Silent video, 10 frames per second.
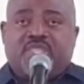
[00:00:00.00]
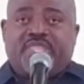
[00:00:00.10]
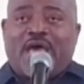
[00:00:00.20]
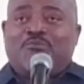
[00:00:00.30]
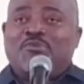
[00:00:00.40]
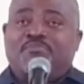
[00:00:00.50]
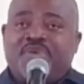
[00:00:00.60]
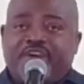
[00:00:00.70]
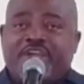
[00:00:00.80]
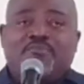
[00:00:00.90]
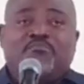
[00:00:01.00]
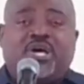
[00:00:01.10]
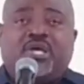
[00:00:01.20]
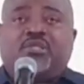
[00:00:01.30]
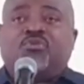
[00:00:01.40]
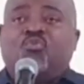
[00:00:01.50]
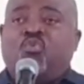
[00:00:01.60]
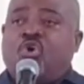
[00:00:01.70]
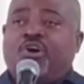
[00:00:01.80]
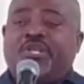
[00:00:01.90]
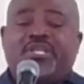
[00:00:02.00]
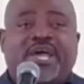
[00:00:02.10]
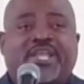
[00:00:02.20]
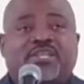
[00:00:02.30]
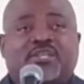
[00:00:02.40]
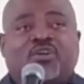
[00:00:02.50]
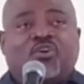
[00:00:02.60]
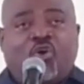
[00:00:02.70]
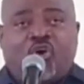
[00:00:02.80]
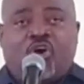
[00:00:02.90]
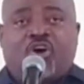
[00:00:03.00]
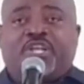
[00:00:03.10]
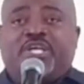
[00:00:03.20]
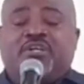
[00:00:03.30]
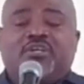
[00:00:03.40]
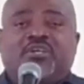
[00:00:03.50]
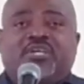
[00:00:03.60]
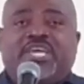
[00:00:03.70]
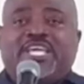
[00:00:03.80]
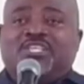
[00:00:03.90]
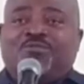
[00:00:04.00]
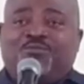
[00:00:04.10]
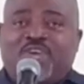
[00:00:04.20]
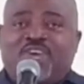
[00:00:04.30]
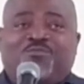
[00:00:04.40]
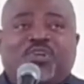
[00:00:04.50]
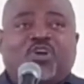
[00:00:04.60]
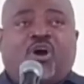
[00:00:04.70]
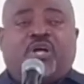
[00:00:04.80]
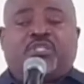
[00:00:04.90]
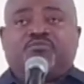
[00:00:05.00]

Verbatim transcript: that we bear in mind one, that God is a faithful God.